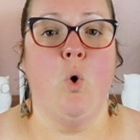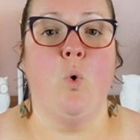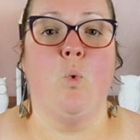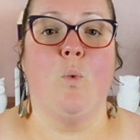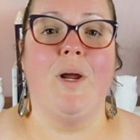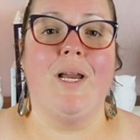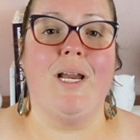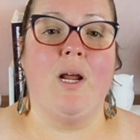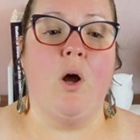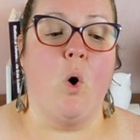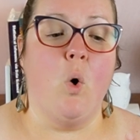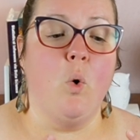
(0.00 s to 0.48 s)

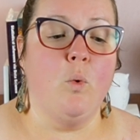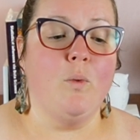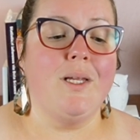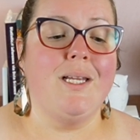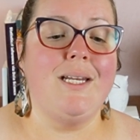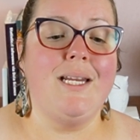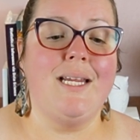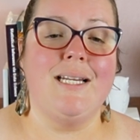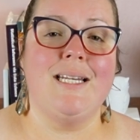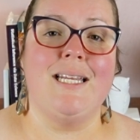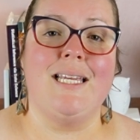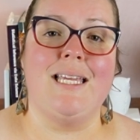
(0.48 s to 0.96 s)
We only
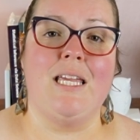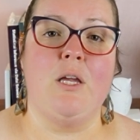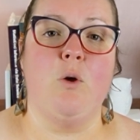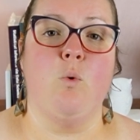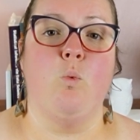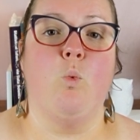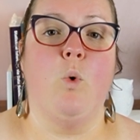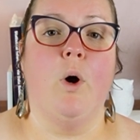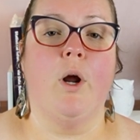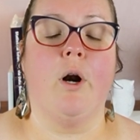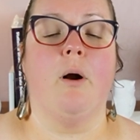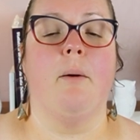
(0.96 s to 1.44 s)
need to eat
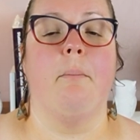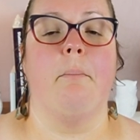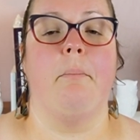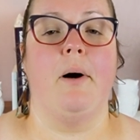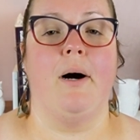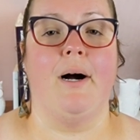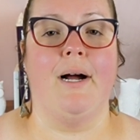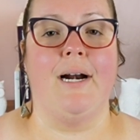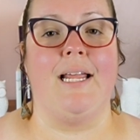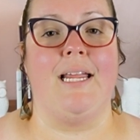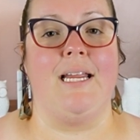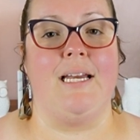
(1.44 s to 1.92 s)
what our
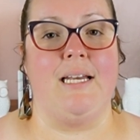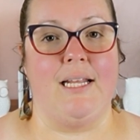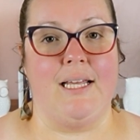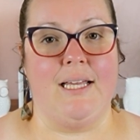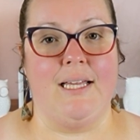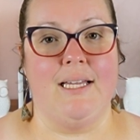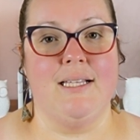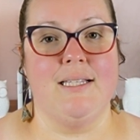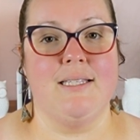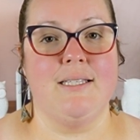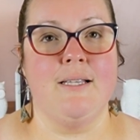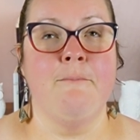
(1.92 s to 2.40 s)
body
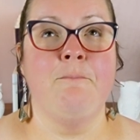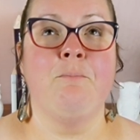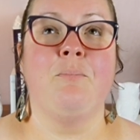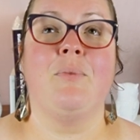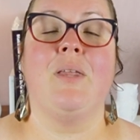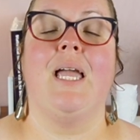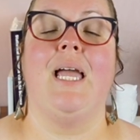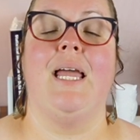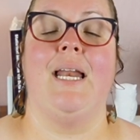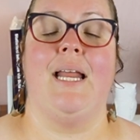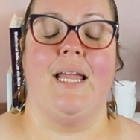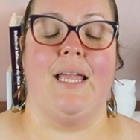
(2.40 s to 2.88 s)
needs,
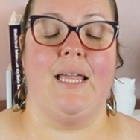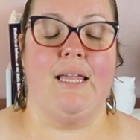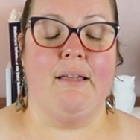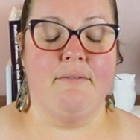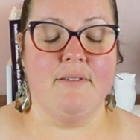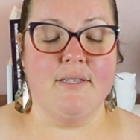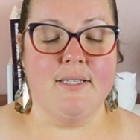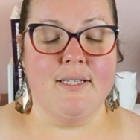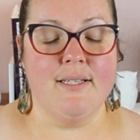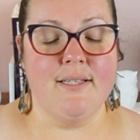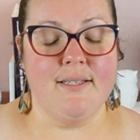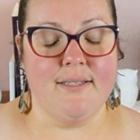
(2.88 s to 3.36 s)
and it
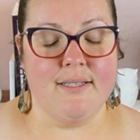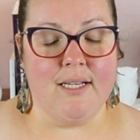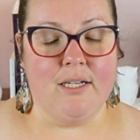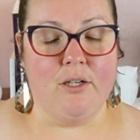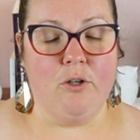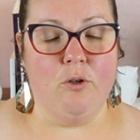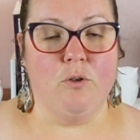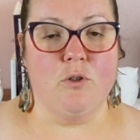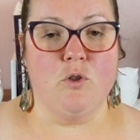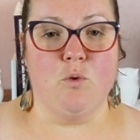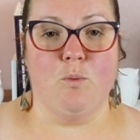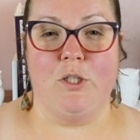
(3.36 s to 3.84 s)
gives us
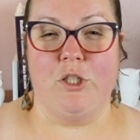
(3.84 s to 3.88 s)
signals.